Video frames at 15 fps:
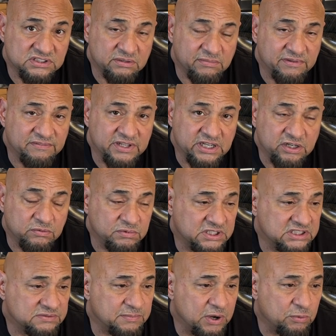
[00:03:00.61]
on my video
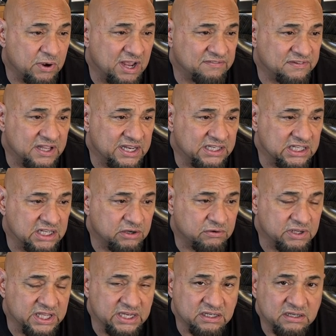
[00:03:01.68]
because my wife let Leo
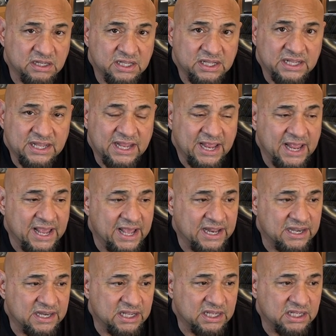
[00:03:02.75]
in,
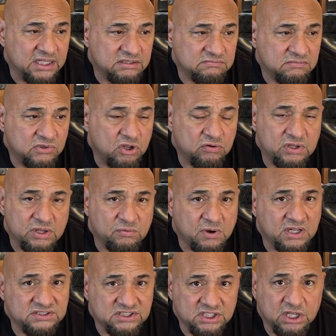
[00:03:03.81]
and Loki
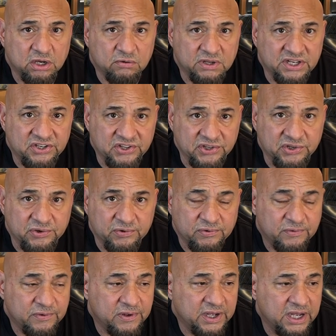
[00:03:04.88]
wants to go in too.
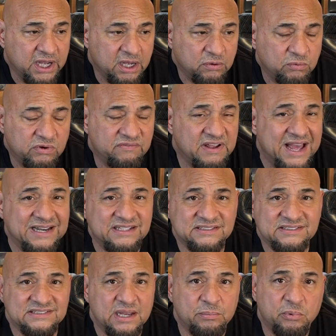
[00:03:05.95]
We've had to
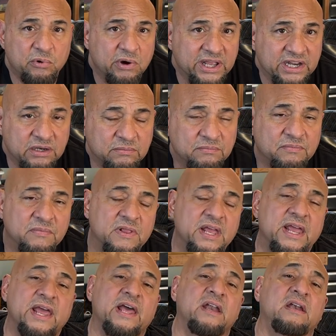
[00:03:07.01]
separate them
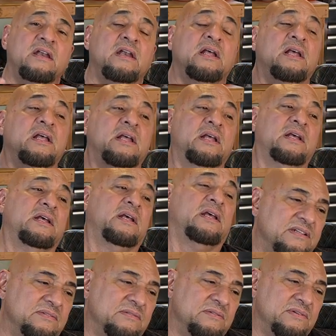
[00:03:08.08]
and
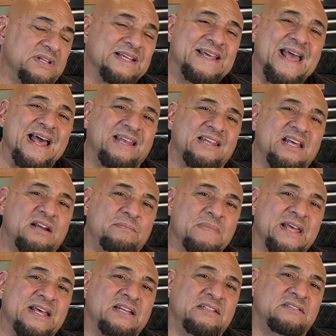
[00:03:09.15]
really can't let them
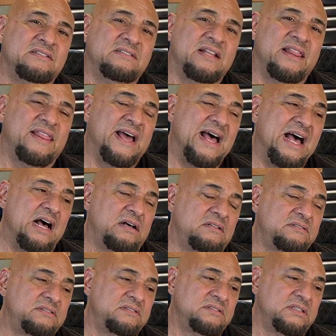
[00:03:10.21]
in the
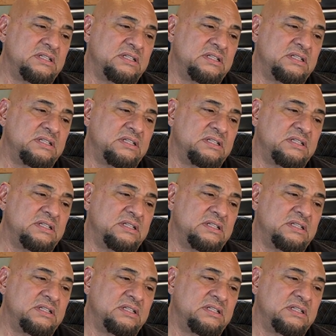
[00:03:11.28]
house